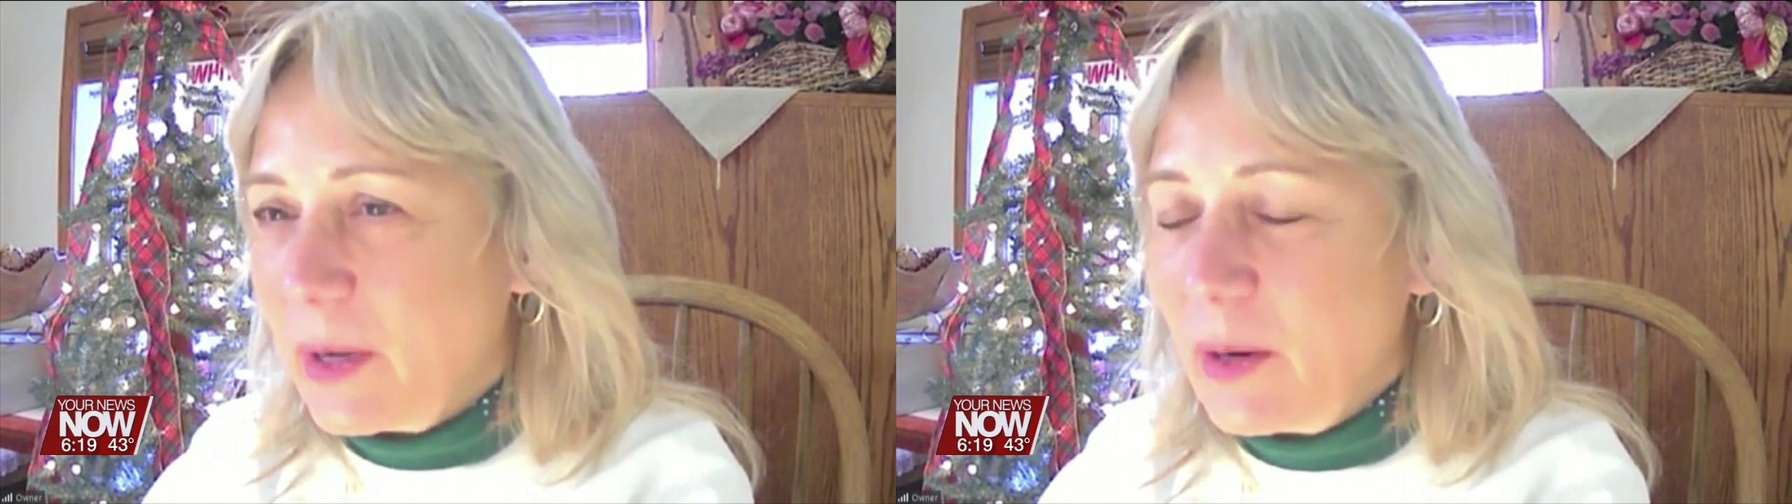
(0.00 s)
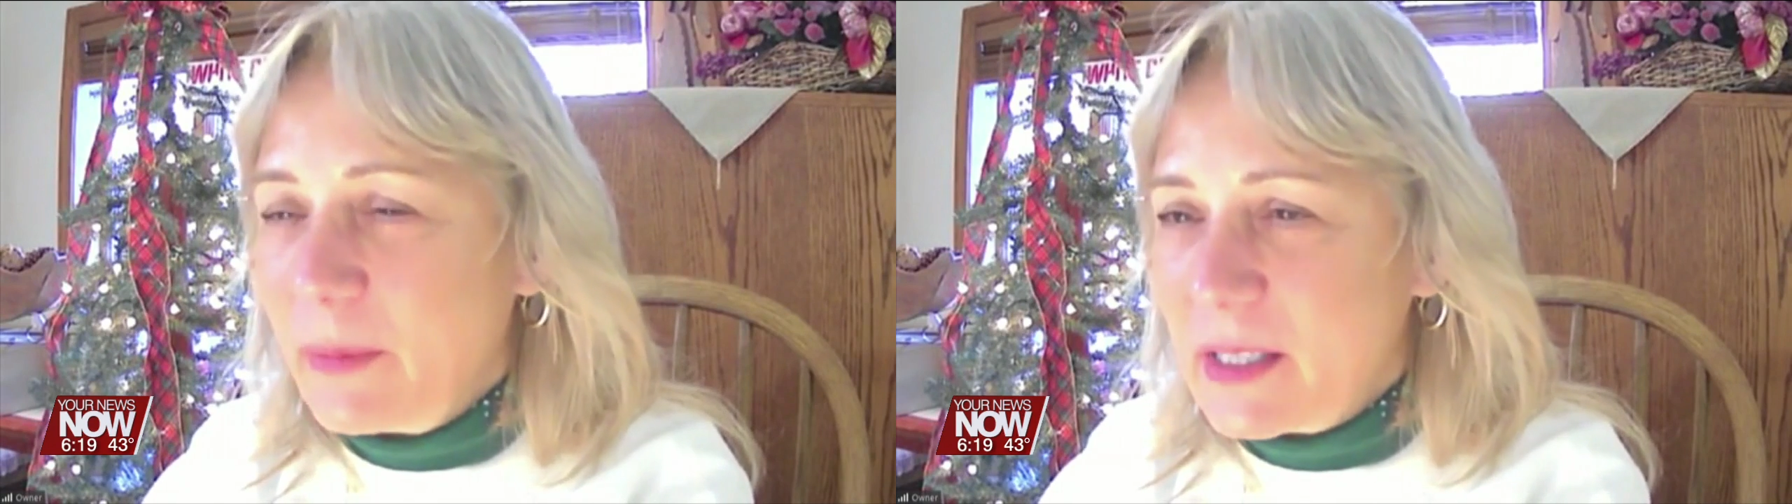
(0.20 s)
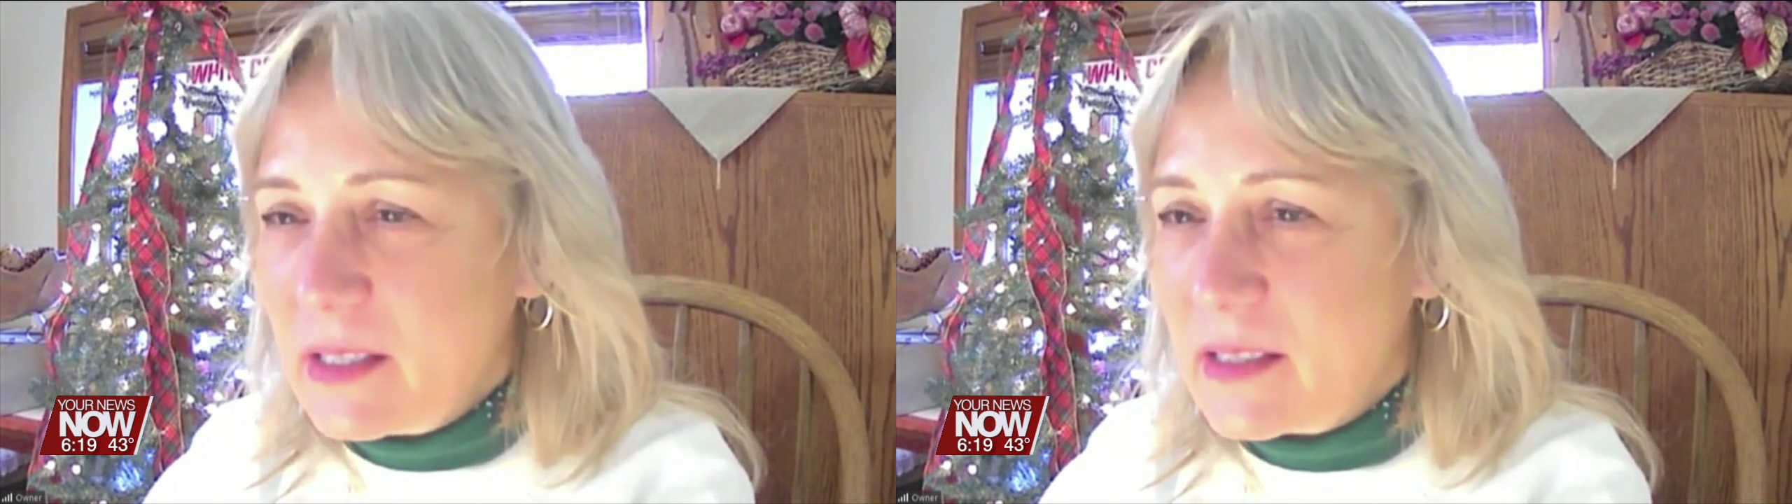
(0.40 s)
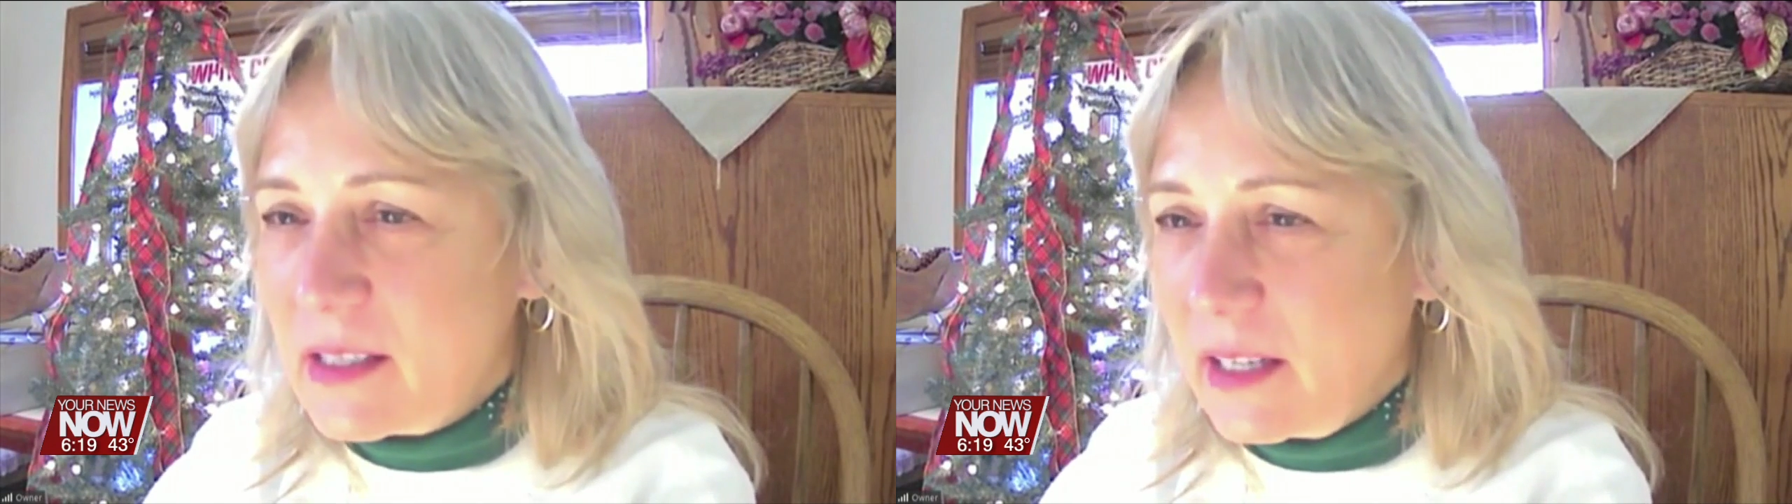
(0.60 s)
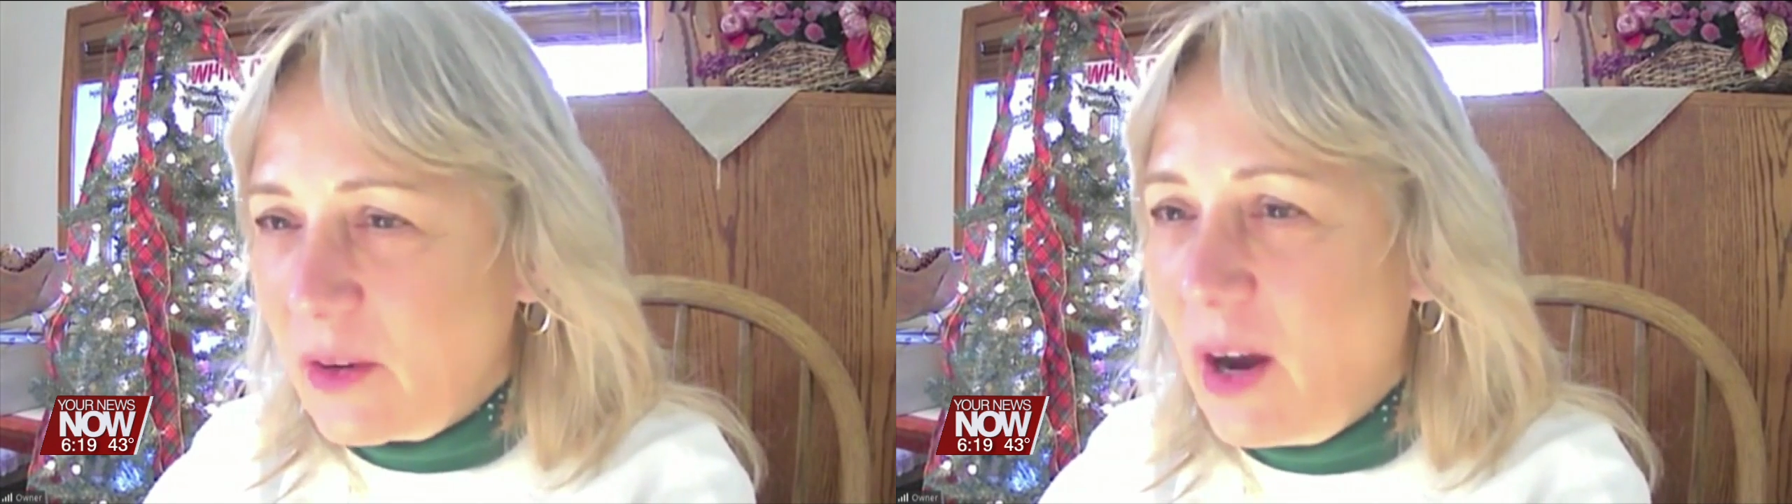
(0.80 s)
rental
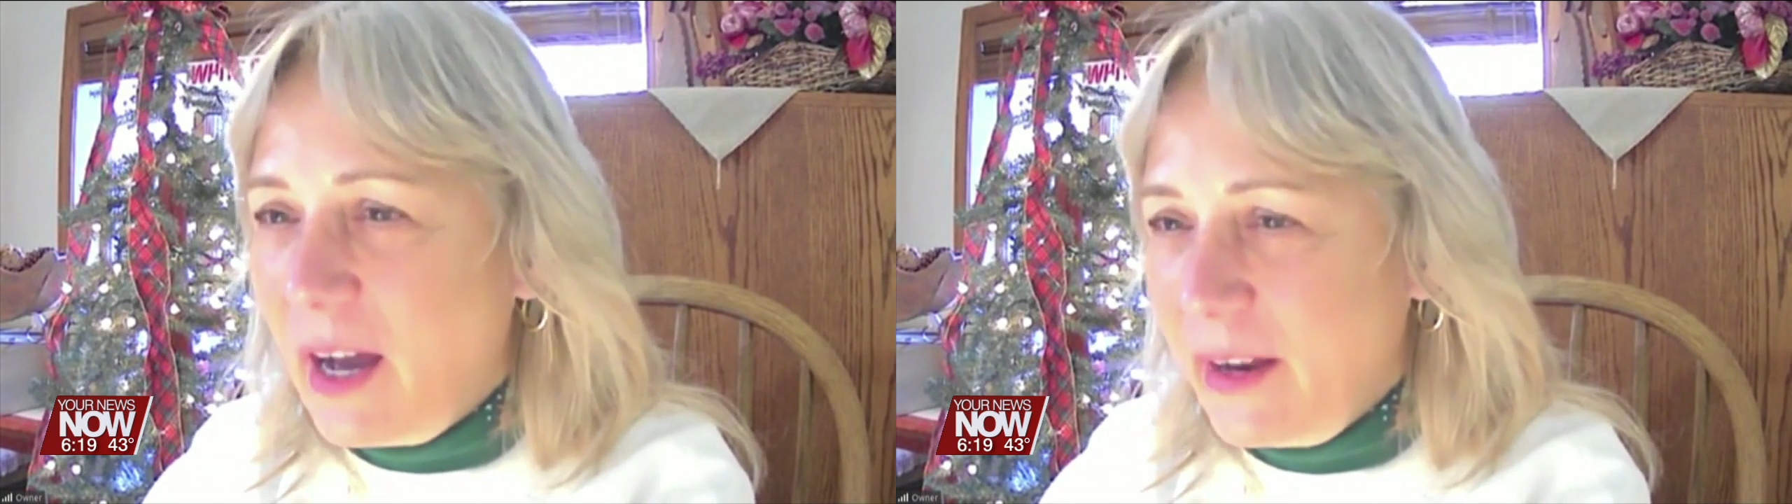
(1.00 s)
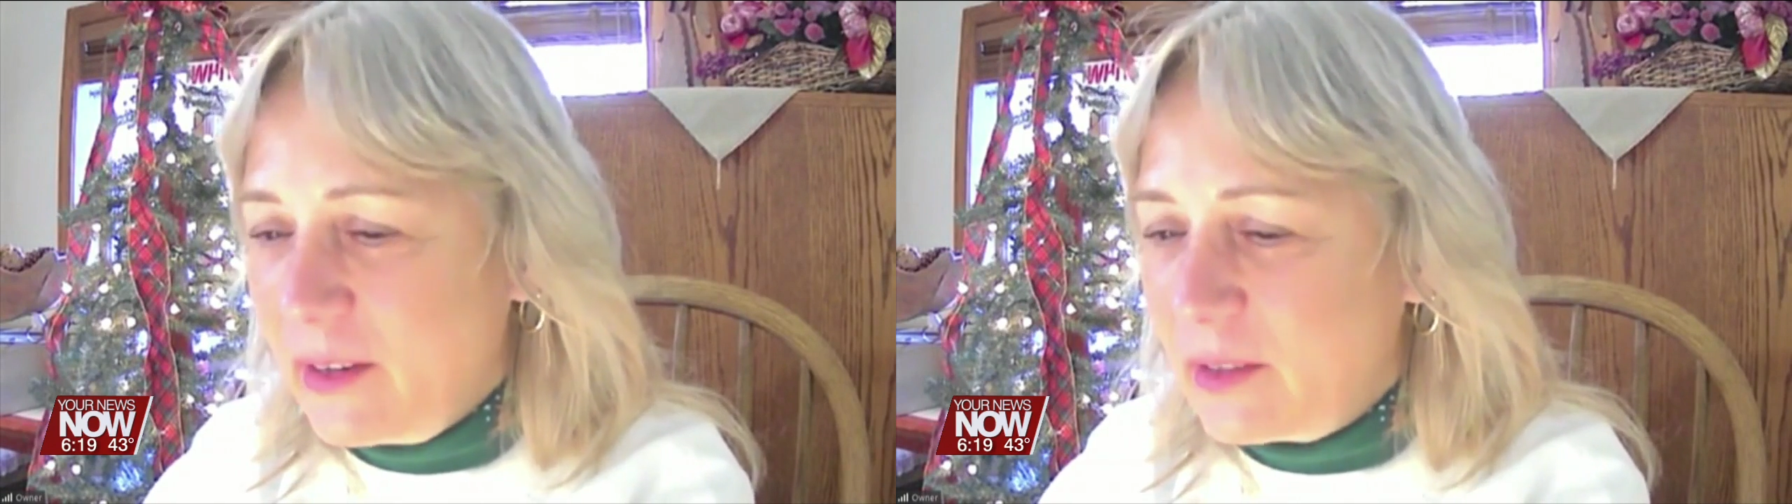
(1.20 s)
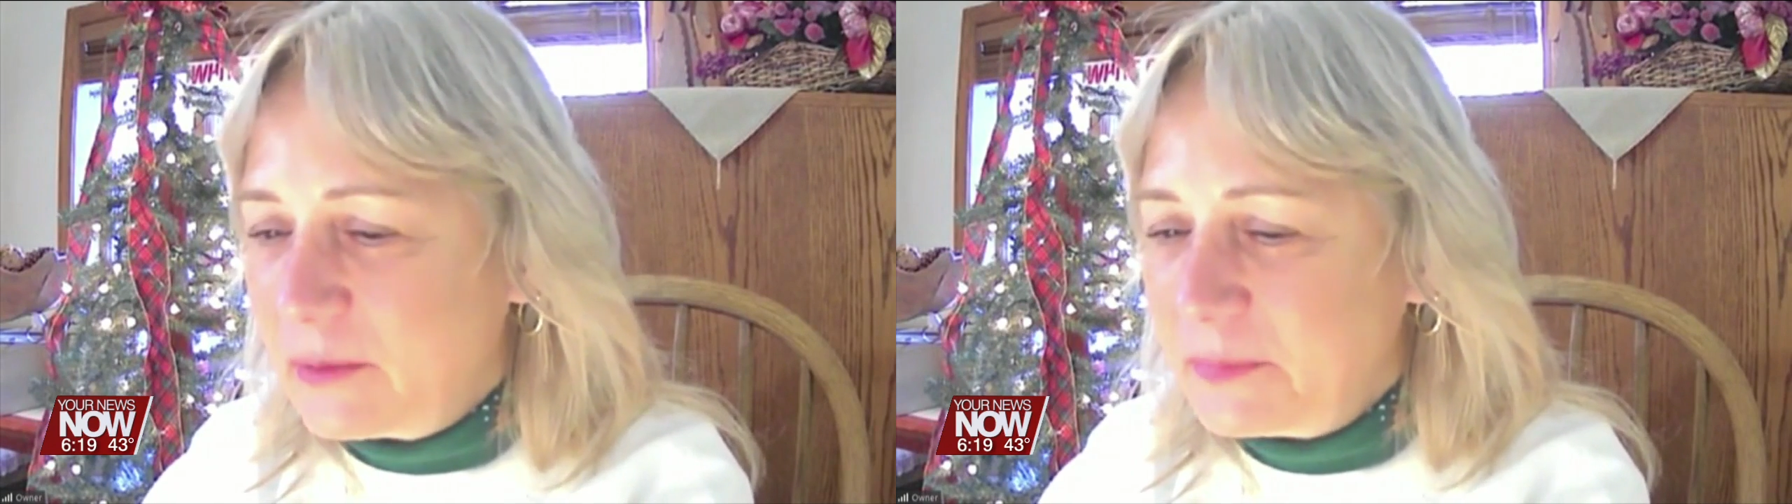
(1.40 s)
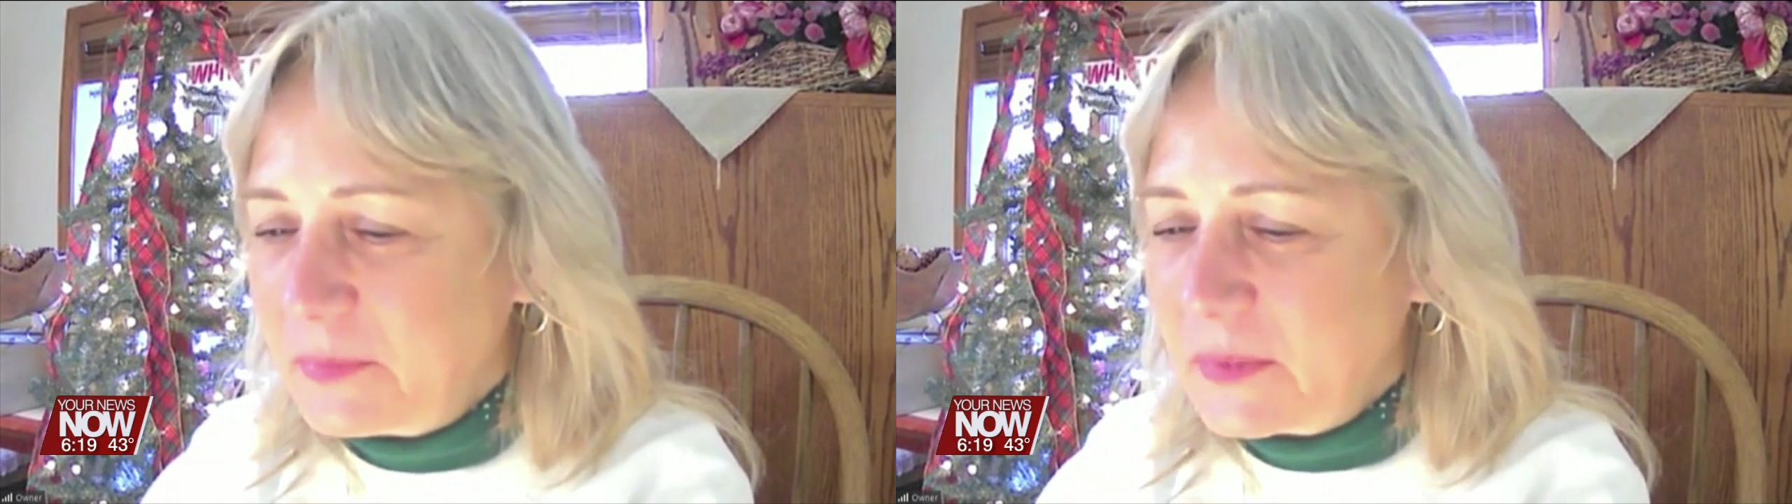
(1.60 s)
business in Ohio.